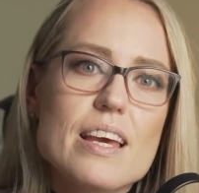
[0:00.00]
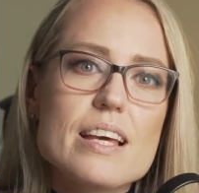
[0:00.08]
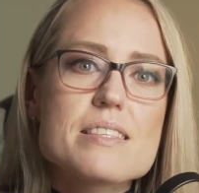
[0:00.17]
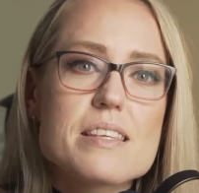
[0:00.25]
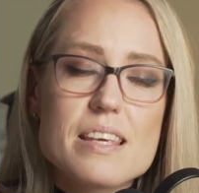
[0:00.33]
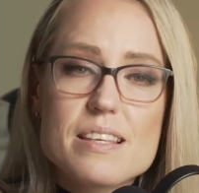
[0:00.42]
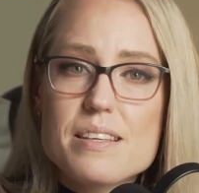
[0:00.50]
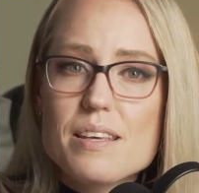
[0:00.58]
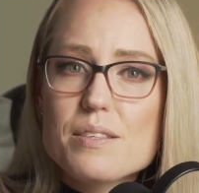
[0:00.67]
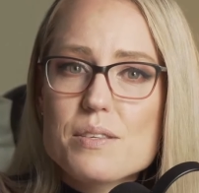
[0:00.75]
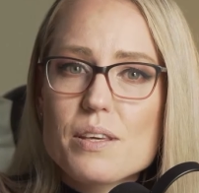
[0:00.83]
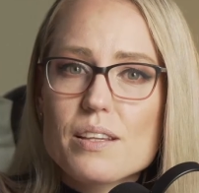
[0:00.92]
It's
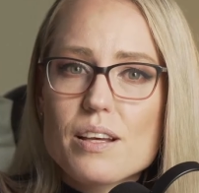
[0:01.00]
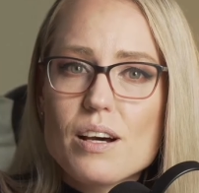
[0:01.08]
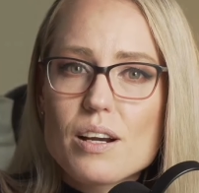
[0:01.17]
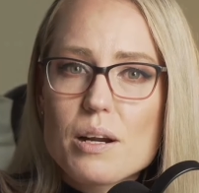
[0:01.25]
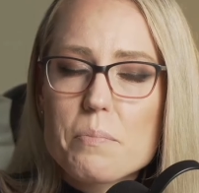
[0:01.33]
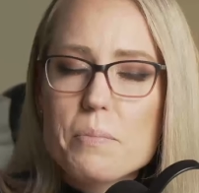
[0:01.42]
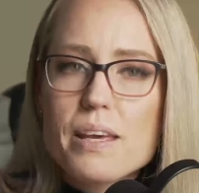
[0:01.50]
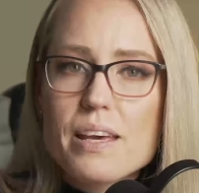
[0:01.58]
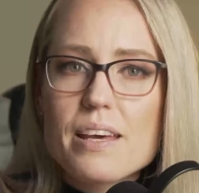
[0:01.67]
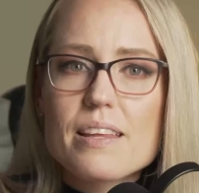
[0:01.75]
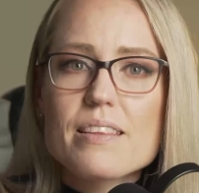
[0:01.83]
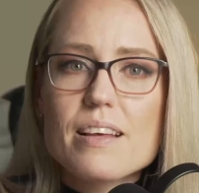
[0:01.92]
easy to get caught up
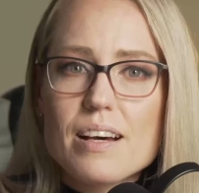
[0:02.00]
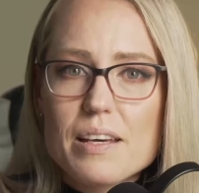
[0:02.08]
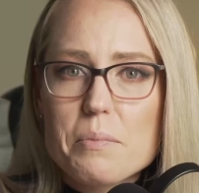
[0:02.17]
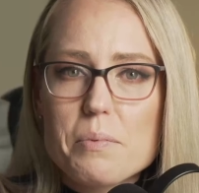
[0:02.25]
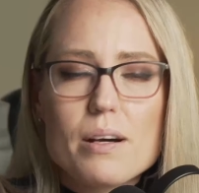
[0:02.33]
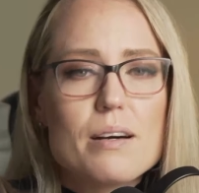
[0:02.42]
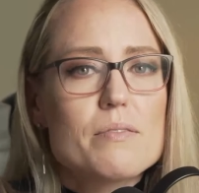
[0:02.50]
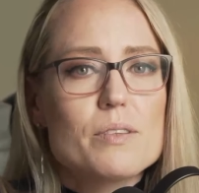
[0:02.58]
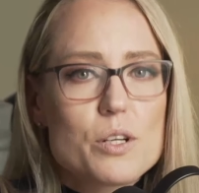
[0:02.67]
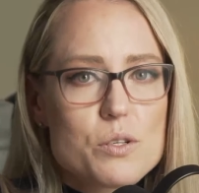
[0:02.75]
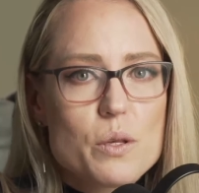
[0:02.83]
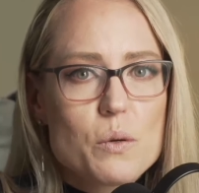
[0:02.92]
in the hype of
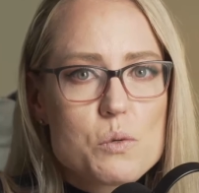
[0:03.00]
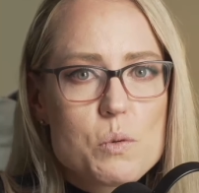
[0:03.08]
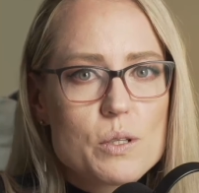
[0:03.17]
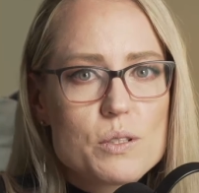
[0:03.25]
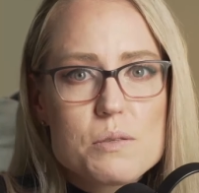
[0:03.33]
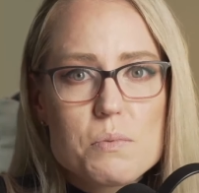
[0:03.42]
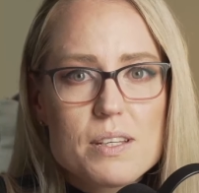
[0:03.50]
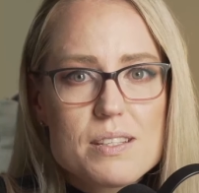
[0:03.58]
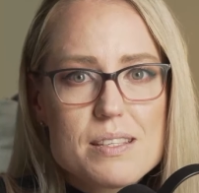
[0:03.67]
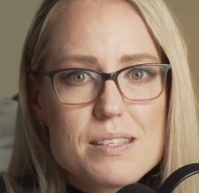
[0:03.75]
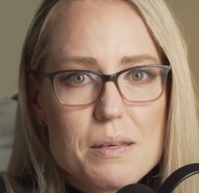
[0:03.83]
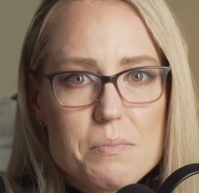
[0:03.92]
large language models because
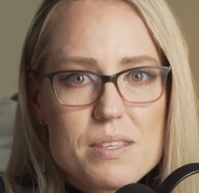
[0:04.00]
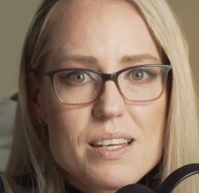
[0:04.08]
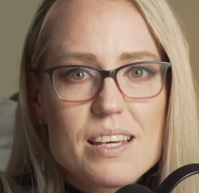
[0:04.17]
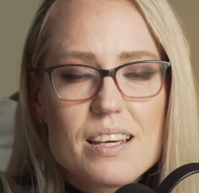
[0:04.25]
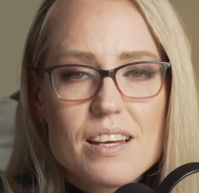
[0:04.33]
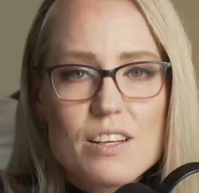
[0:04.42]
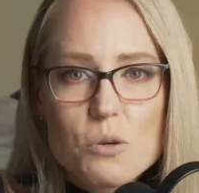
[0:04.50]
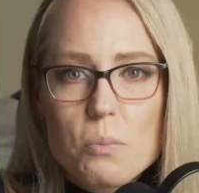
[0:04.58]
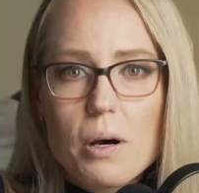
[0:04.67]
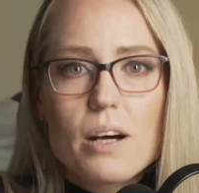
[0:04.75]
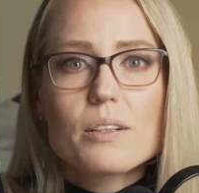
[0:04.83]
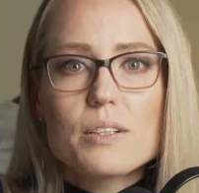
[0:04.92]
it seems like a new
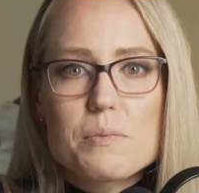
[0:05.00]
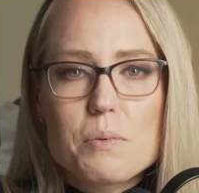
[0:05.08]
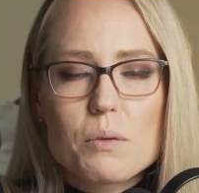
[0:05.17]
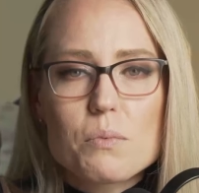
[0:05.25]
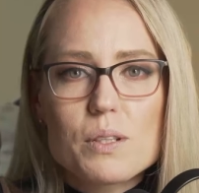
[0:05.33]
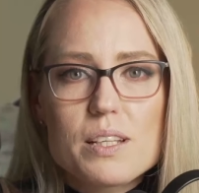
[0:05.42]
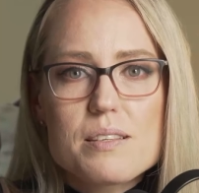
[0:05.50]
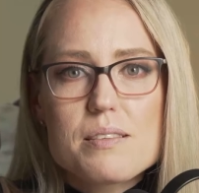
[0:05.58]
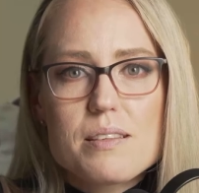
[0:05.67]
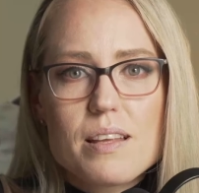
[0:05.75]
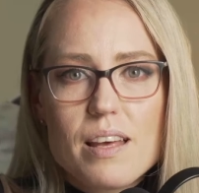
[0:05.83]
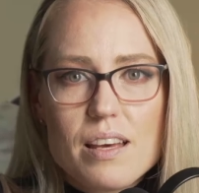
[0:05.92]
model is being
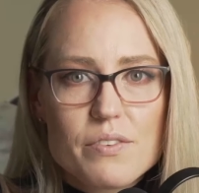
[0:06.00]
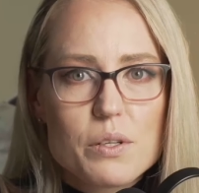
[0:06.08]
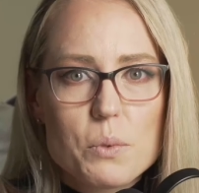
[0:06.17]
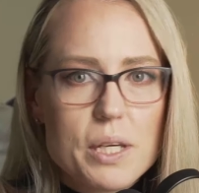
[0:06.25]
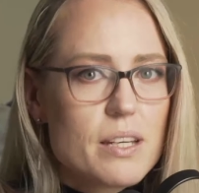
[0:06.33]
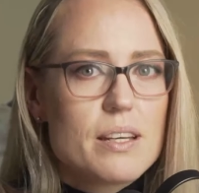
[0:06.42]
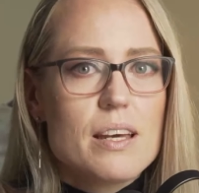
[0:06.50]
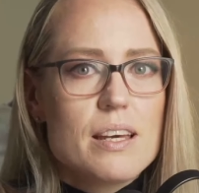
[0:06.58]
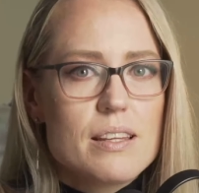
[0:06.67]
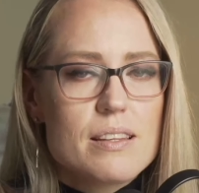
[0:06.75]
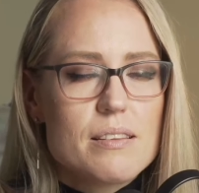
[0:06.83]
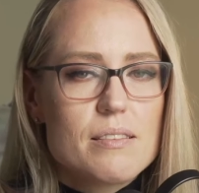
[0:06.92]
released every week
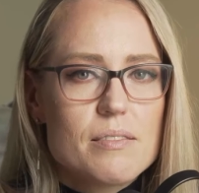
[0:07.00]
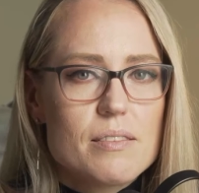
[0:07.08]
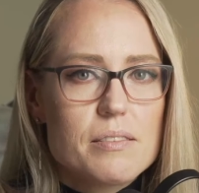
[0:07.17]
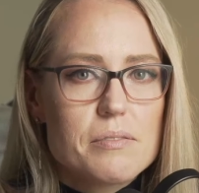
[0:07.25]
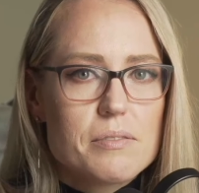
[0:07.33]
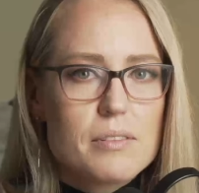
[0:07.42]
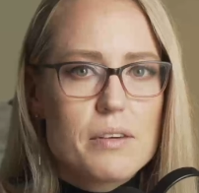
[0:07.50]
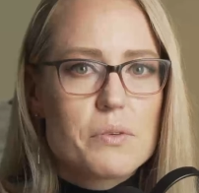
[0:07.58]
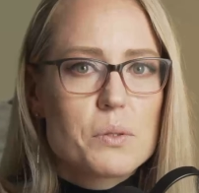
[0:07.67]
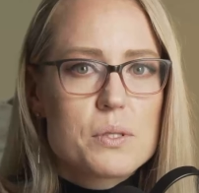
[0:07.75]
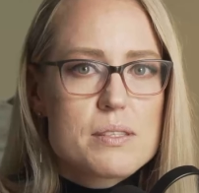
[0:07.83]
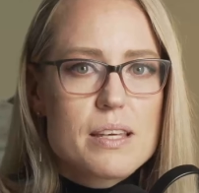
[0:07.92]
and
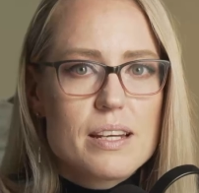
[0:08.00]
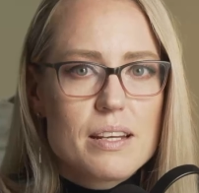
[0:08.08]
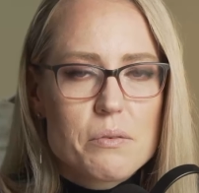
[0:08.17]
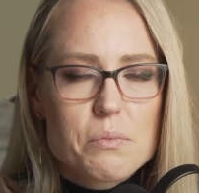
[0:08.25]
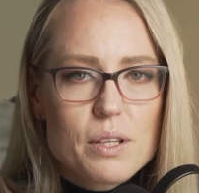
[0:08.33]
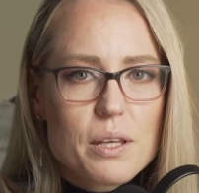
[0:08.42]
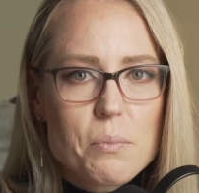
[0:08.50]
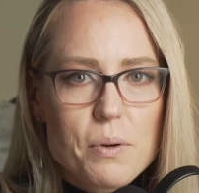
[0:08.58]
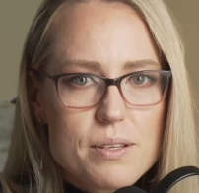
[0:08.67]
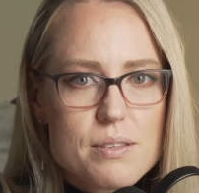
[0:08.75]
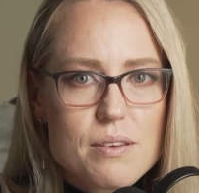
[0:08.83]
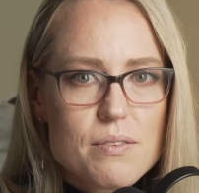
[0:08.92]
everyone's getting really
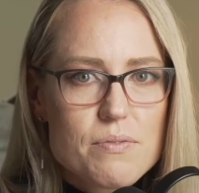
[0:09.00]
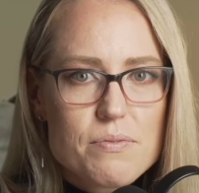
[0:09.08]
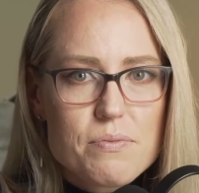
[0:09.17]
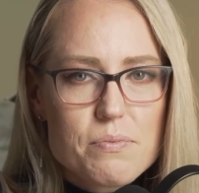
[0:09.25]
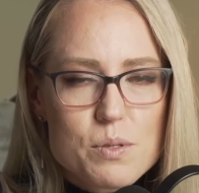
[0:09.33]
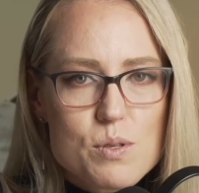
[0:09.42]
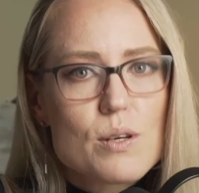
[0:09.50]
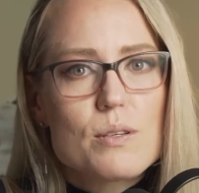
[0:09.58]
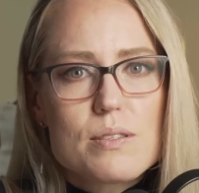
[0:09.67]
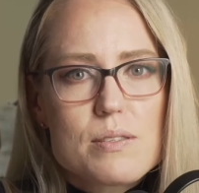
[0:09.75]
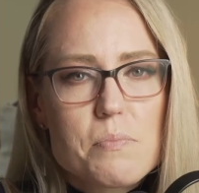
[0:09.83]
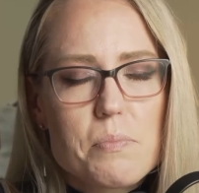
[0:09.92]
impressive
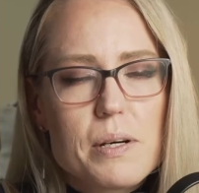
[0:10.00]
results.